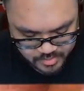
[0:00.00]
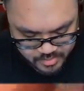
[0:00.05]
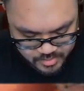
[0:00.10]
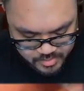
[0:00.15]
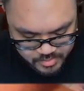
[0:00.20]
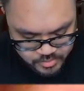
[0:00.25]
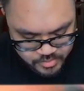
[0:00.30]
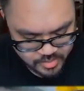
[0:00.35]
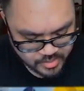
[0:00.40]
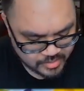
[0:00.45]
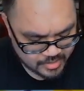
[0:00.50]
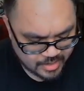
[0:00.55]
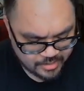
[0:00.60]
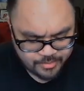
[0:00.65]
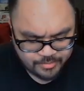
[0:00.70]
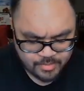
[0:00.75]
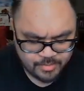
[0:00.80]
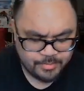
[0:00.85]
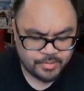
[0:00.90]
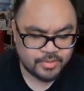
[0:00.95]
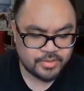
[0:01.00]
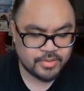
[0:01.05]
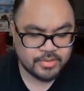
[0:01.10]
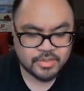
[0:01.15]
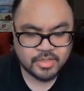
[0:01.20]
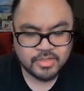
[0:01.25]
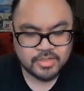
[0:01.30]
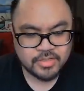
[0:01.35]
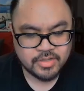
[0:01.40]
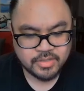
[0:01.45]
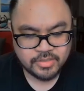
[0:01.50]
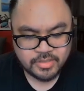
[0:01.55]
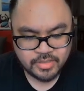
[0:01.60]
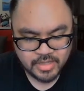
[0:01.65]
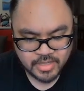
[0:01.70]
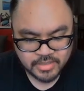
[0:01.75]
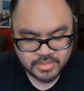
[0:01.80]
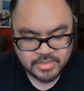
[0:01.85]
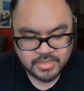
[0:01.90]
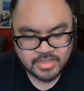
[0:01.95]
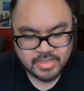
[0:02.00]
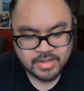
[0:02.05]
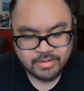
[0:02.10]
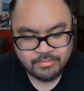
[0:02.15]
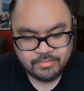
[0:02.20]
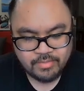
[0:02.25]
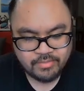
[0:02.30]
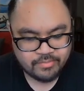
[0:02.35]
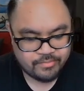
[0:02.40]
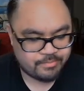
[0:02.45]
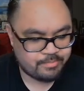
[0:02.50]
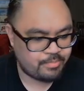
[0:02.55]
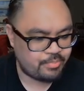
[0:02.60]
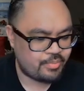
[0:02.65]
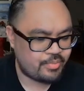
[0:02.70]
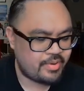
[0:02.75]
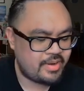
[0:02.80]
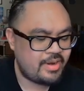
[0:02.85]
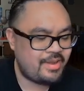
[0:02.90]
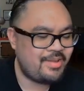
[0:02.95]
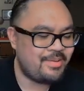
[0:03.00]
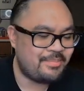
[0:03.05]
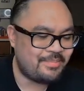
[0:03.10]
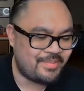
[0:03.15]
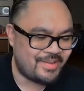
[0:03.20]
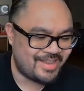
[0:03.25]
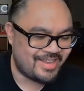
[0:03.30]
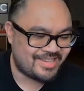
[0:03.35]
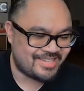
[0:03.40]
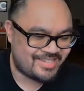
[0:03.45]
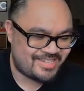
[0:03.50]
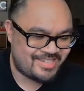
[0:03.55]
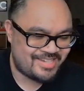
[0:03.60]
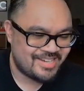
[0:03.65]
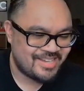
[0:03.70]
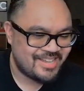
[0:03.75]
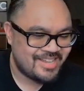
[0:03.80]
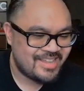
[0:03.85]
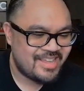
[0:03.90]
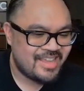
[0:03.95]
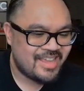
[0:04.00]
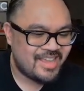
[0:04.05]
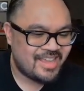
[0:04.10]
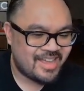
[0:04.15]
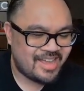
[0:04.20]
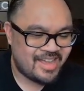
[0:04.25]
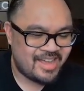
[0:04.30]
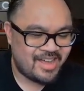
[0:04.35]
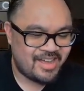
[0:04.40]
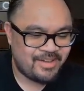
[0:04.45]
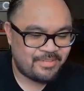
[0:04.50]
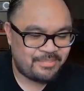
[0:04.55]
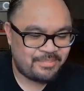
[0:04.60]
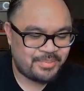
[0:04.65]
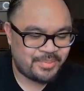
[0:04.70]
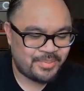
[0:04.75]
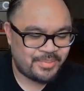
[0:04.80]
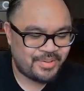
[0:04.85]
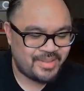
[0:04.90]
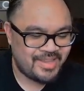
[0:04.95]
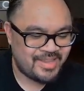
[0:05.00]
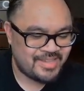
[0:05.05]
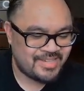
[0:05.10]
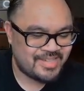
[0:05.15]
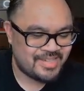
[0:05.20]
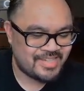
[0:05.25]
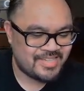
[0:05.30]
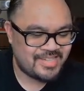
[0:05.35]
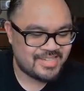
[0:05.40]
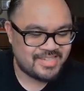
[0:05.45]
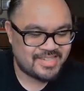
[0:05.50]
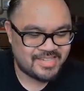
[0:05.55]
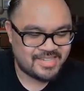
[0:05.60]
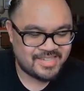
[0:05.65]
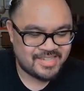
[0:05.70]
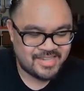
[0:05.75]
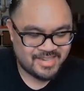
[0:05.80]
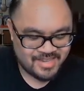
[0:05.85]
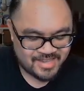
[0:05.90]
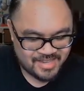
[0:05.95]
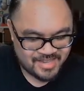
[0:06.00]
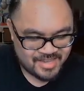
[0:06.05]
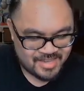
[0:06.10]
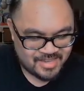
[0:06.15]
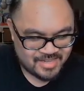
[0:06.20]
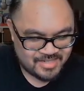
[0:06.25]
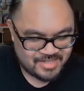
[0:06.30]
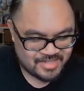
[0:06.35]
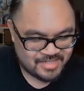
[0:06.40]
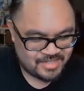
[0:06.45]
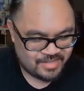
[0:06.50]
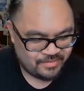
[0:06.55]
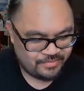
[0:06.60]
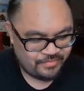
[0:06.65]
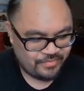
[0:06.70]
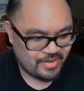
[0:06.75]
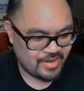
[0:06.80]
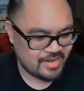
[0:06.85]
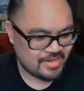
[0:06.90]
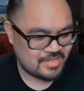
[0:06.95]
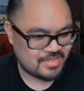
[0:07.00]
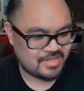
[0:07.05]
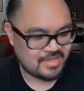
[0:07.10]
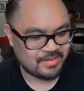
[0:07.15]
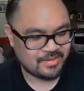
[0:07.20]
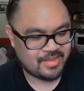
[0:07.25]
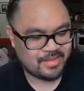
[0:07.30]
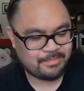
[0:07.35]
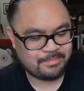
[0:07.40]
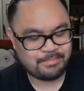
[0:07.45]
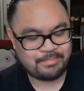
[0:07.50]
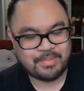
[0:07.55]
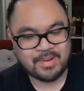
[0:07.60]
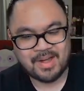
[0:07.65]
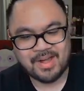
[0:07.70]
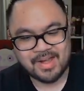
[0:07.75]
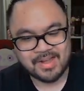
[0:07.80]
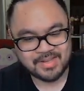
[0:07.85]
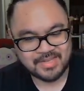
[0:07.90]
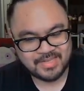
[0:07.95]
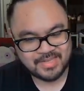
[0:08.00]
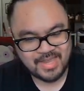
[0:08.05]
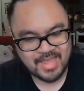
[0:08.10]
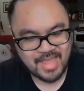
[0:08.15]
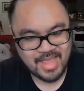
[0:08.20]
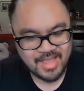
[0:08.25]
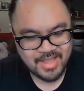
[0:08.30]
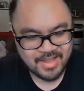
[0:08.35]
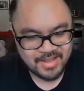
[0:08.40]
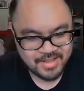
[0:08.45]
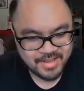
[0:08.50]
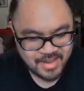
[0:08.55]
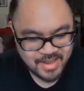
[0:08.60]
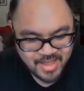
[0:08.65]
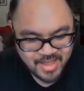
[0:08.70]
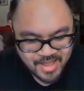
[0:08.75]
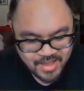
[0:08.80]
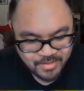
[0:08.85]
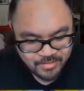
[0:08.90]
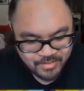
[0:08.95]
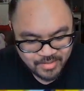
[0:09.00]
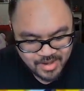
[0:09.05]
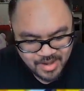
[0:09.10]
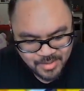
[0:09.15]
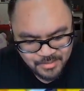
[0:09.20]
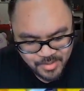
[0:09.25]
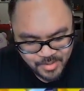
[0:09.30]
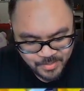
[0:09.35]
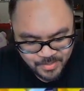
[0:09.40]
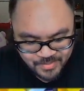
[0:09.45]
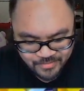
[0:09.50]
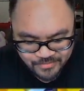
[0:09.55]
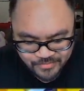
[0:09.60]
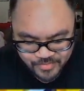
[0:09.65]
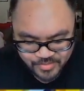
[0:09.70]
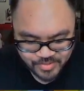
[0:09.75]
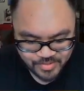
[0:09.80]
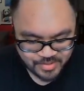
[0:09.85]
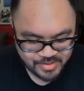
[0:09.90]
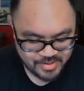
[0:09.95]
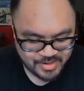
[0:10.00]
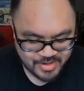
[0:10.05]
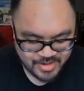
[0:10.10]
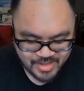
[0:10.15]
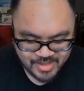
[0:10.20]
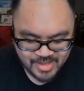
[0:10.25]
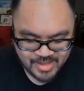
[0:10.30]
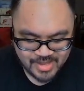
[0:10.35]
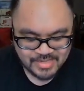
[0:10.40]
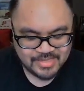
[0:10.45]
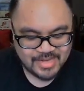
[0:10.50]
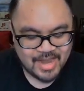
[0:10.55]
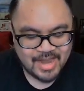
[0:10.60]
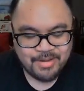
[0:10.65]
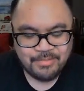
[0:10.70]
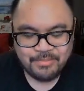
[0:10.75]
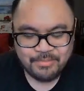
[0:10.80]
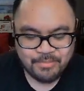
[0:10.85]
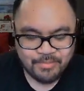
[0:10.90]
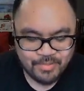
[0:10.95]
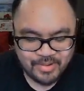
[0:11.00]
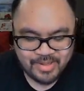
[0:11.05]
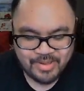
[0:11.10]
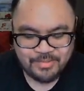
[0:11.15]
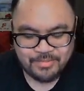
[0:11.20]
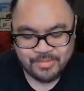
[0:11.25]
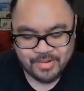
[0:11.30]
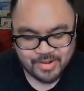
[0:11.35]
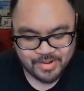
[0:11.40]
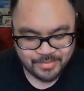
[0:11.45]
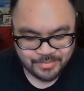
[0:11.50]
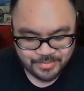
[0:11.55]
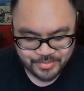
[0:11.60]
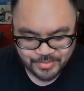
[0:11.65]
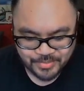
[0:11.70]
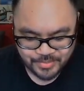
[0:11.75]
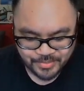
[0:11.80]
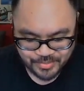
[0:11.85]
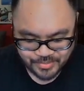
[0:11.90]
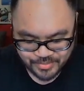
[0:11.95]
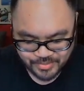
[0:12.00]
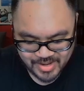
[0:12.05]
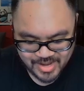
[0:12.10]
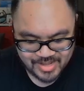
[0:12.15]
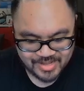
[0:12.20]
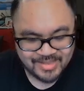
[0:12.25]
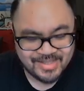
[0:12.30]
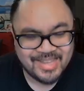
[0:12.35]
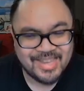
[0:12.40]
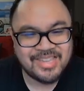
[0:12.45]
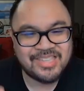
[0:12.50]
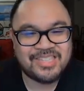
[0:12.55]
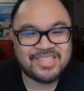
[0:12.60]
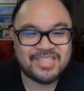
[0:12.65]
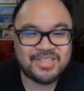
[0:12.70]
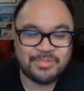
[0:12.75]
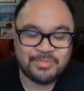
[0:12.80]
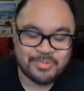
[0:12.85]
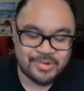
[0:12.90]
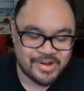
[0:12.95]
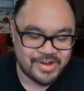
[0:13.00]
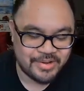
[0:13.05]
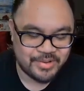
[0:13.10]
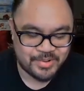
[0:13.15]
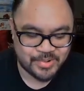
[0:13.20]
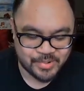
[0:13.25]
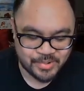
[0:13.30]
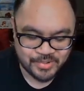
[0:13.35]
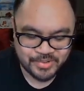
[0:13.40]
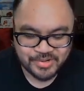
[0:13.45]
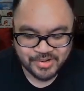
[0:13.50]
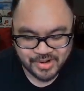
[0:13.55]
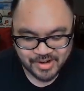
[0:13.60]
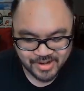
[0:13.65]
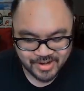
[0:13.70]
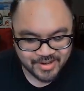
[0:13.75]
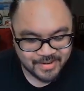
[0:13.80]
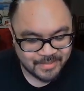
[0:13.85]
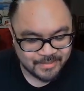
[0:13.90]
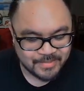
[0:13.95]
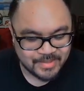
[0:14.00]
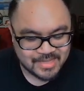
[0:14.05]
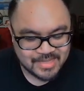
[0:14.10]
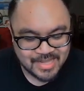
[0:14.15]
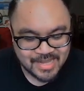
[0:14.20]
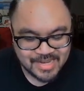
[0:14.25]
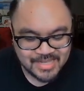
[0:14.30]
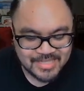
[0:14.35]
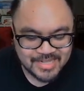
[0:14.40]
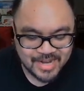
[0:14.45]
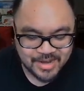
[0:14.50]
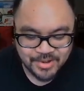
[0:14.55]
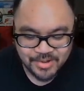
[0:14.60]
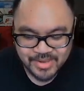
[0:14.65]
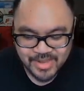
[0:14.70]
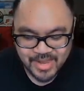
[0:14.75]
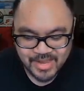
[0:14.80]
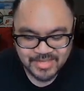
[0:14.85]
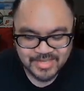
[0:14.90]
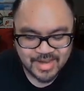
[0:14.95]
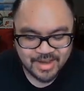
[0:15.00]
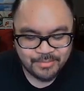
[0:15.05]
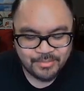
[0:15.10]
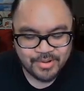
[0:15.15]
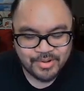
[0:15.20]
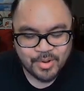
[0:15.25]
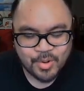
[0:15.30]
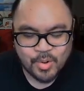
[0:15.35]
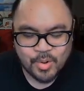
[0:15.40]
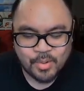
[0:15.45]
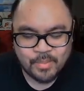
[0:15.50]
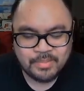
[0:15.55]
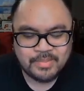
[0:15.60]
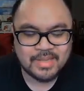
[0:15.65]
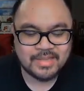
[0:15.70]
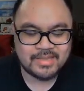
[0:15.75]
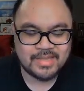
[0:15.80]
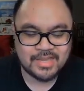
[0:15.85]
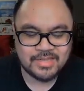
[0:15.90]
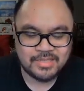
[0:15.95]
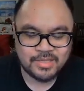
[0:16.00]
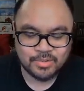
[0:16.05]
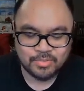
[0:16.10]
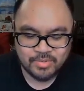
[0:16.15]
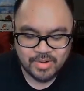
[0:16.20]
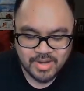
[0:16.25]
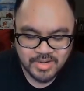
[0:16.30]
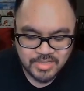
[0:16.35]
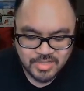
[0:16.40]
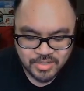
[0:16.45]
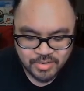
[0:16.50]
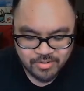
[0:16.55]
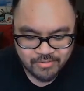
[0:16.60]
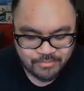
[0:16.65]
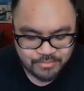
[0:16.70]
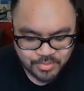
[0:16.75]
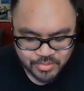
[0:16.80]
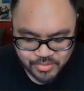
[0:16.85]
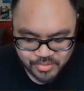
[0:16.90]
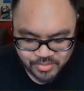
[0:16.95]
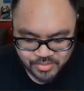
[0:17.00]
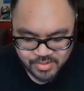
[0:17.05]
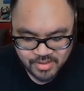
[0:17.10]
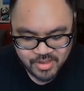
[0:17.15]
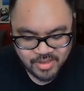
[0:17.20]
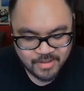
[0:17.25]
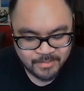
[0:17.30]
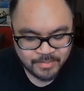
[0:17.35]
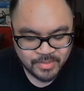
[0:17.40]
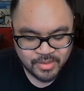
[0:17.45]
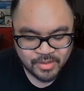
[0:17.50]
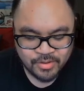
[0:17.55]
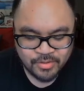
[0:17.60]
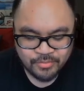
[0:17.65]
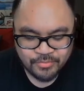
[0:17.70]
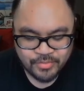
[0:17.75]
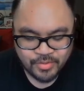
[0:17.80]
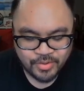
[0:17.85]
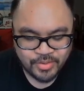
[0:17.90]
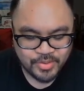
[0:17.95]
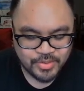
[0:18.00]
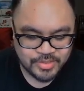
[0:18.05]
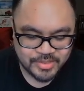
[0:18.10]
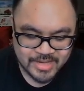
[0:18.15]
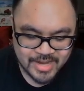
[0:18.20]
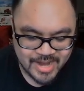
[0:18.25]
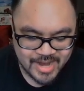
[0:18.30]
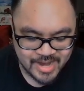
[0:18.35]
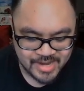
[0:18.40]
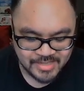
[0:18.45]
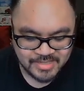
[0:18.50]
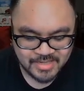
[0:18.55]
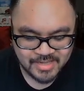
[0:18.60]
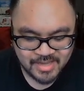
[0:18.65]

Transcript: So yeah, now that we pulled those Octonauts, you can see that we were pretty much pulling just to finish the box. And what I'm hoping for is I really want to pull at least 1 gold card in the entire case. I would hope that that's the ratio of pull for those guys.